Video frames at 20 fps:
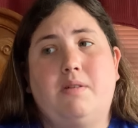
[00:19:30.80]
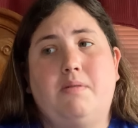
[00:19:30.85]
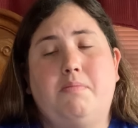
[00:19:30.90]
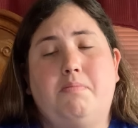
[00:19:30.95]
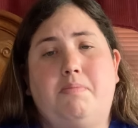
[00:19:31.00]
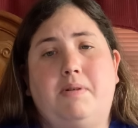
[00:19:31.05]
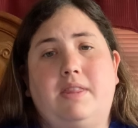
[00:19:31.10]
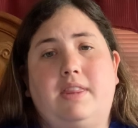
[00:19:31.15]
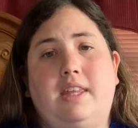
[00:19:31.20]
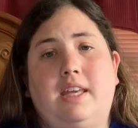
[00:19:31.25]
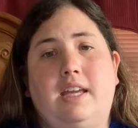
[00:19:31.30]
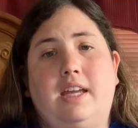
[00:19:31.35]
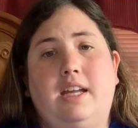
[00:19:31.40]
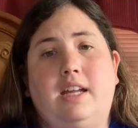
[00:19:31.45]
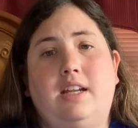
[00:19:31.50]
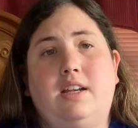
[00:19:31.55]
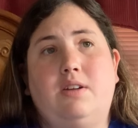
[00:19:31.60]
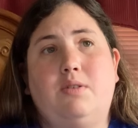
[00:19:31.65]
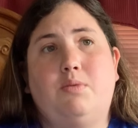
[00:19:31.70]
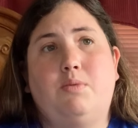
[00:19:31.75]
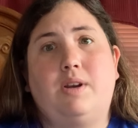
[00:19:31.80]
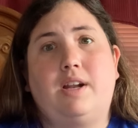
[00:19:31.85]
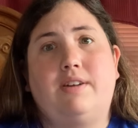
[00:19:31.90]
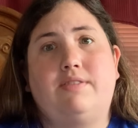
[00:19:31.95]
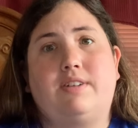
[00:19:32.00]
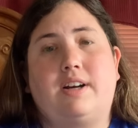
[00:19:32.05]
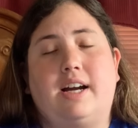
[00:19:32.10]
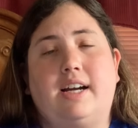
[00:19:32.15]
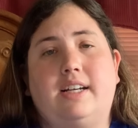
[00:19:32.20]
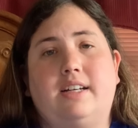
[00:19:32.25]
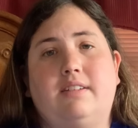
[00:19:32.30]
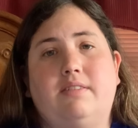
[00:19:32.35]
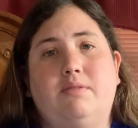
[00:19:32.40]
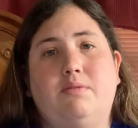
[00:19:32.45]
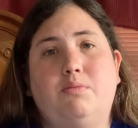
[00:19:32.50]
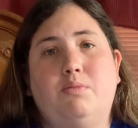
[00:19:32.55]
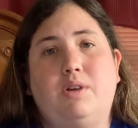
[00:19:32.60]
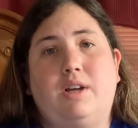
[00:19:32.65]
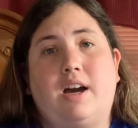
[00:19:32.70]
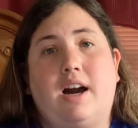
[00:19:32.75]
But then whenever
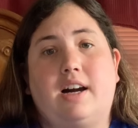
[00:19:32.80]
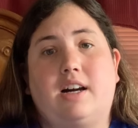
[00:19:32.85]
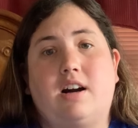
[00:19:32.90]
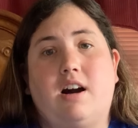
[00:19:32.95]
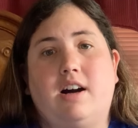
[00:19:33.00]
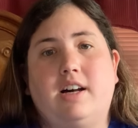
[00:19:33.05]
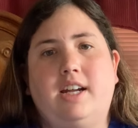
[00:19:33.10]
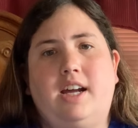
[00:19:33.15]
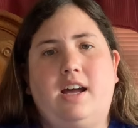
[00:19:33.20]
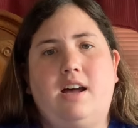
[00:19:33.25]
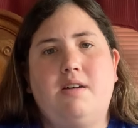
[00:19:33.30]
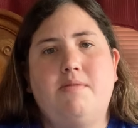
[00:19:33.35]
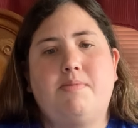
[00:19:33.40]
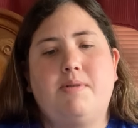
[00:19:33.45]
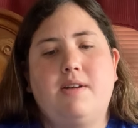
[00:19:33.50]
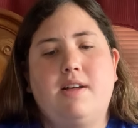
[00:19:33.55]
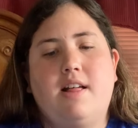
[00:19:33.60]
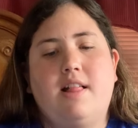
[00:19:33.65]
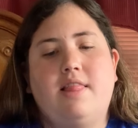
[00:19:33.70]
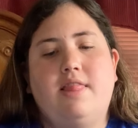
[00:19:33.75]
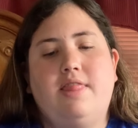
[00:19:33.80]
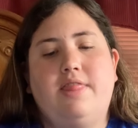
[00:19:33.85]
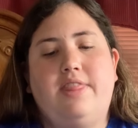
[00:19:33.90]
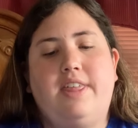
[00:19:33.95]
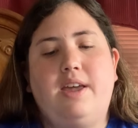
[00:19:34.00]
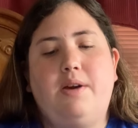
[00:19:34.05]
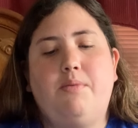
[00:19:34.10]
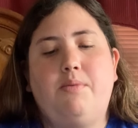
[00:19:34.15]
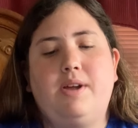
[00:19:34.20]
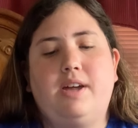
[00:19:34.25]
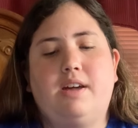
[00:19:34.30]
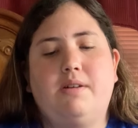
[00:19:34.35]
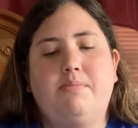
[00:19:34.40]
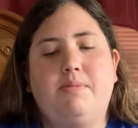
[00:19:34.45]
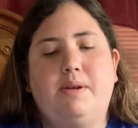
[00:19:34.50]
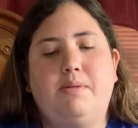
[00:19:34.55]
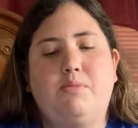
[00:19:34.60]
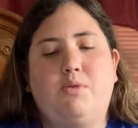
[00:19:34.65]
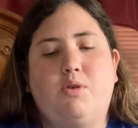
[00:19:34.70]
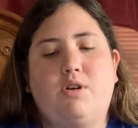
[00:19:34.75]
we got caught up, then we could
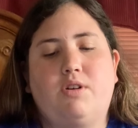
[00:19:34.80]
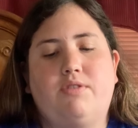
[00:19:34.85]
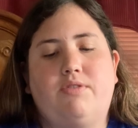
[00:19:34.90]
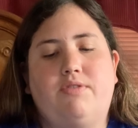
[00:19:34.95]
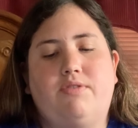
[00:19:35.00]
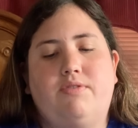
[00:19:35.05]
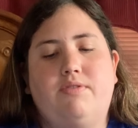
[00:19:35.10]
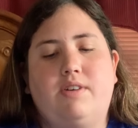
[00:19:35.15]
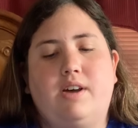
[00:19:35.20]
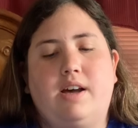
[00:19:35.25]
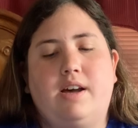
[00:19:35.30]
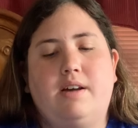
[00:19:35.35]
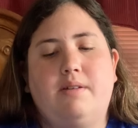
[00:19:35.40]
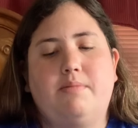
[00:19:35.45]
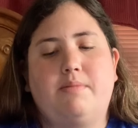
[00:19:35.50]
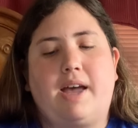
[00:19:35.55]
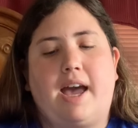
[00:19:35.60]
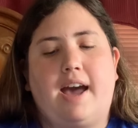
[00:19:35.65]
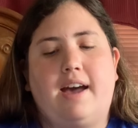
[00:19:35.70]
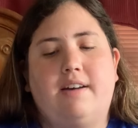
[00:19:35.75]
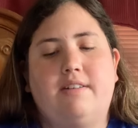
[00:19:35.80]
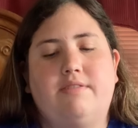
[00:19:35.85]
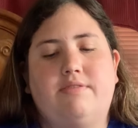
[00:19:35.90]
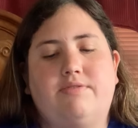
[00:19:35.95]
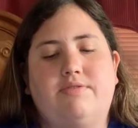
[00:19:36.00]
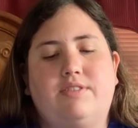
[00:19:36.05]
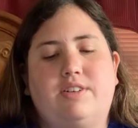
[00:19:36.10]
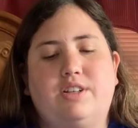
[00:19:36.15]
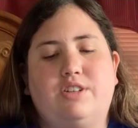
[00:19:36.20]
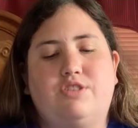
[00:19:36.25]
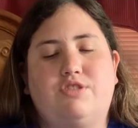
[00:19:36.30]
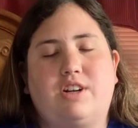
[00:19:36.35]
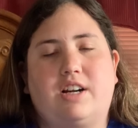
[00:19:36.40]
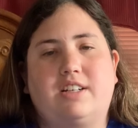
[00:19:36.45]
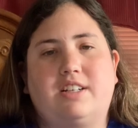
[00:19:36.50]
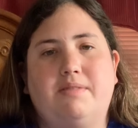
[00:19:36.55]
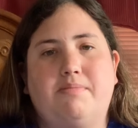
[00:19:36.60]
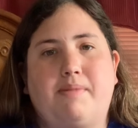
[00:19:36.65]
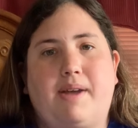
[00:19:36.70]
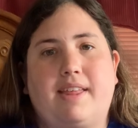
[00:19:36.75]
be more, have
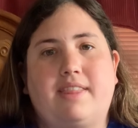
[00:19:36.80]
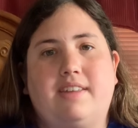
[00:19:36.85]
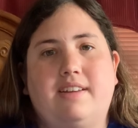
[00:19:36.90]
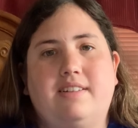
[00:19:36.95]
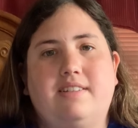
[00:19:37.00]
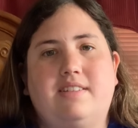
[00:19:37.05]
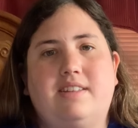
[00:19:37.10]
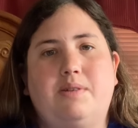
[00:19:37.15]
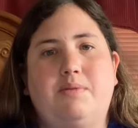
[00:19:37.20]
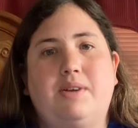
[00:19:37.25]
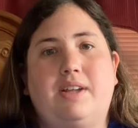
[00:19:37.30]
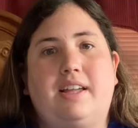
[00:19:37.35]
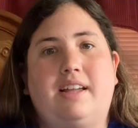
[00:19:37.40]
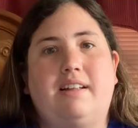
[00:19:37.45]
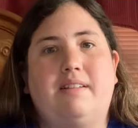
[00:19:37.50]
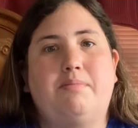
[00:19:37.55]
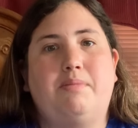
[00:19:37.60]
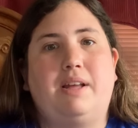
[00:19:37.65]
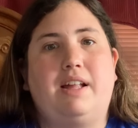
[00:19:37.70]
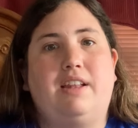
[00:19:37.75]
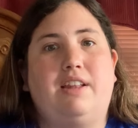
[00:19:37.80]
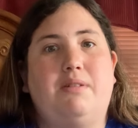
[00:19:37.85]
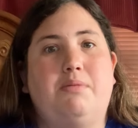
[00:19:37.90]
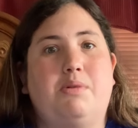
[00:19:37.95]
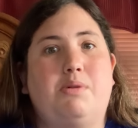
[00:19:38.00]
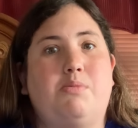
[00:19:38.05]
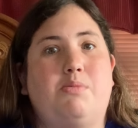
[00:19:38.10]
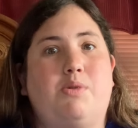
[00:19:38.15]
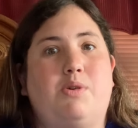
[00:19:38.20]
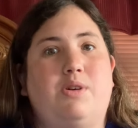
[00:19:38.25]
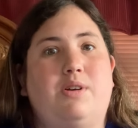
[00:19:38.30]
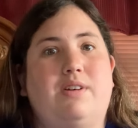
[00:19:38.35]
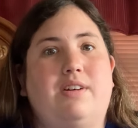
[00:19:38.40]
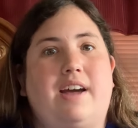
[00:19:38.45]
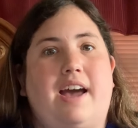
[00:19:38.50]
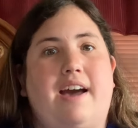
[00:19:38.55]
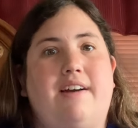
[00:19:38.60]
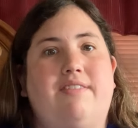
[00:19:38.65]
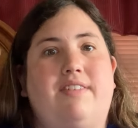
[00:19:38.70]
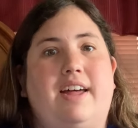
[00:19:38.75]
constructive methods. Then we can be a little bit more,
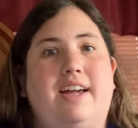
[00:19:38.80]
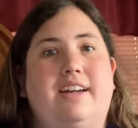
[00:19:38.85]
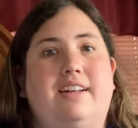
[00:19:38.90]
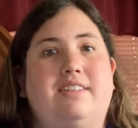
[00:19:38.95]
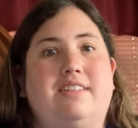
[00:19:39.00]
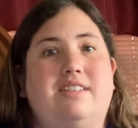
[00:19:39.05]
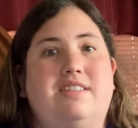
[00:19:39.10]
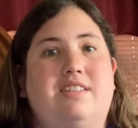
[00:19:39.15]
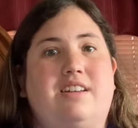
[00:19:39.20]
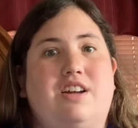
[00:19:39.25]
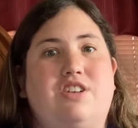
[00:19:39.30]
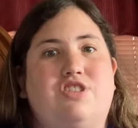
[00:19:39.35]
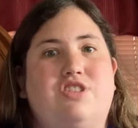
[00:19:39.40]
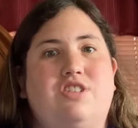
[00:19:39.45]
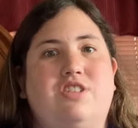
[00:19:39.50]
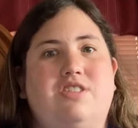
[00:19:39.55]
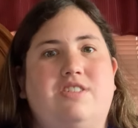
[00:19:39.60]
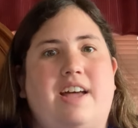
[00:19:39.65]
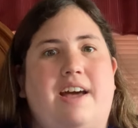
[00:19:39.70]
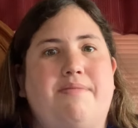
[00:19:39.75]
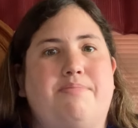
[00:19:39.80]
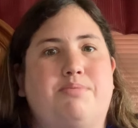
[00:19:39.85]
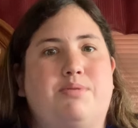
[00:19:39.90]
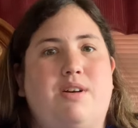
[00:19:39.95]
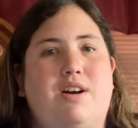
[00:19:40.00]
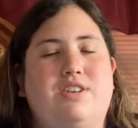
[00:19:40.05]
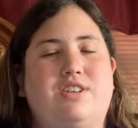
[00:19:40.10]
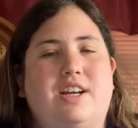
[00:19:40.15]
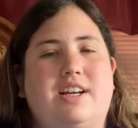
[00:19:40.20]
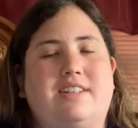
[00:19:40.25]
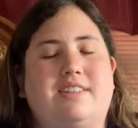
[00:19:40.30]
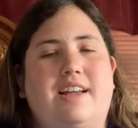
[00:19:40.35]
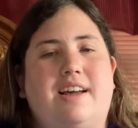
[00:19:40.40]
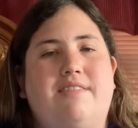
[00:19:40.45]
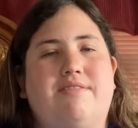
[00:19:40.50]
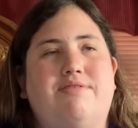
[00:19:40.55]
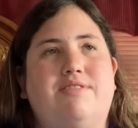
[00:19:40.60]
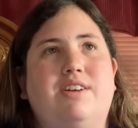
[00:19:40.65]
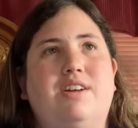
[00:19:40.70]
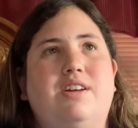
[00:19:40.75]
have like discussions, have projects,
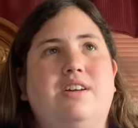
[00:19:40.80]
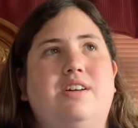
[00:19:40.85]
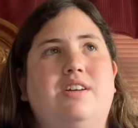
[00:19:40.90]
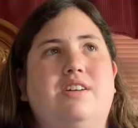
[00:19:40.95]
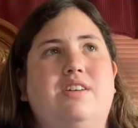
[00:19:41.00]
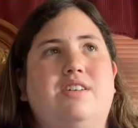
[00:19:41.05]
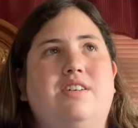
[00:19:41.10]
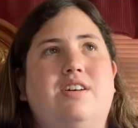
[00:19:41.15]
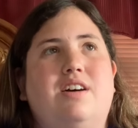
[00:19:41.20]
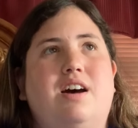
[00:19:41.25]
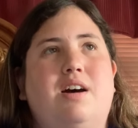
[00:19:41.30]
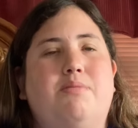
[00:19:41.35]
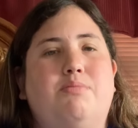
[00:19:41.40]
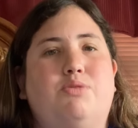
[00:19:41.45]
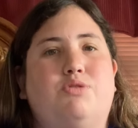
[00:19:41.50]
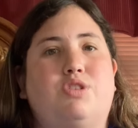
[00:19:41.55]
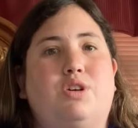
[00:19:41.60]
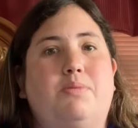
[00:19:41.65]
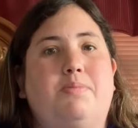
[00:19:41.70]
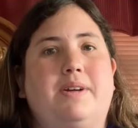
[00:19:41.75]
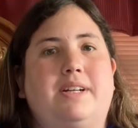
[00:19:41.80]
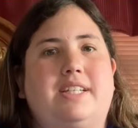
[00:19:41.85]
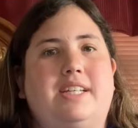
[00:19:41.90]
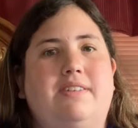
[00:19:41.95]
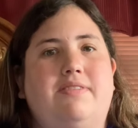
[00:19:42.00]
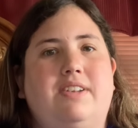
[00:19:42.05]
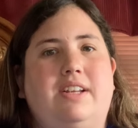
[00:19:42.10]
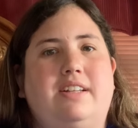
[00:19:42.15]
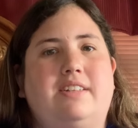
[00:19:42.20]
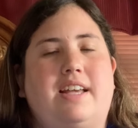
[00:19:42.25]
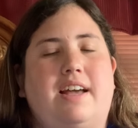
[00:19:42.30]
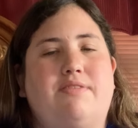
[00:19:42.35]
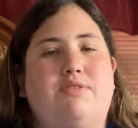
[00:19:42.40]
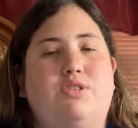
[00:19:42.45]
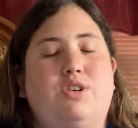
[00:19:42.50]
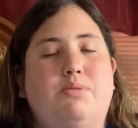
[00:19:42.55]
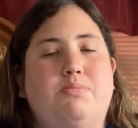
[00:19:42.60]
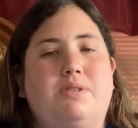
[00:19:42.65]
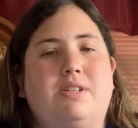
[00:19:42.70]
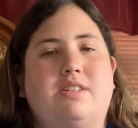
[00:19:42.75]
have group activities, have
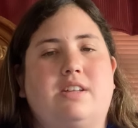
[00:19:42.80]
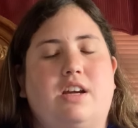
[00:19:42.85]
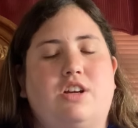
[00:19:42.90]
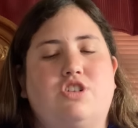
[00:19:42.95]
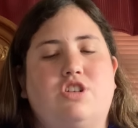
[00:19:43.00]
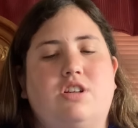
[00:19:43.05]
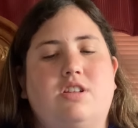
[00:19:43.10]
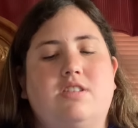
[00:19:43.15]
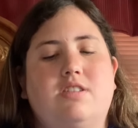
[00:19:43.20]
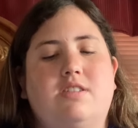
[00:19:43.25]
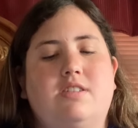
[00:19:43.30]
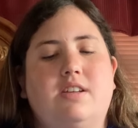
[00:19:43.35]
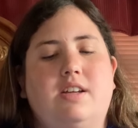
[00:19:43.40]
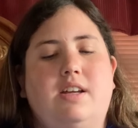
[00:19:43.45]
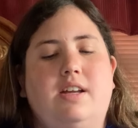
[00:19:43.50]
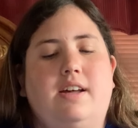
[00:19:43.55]
group discussions.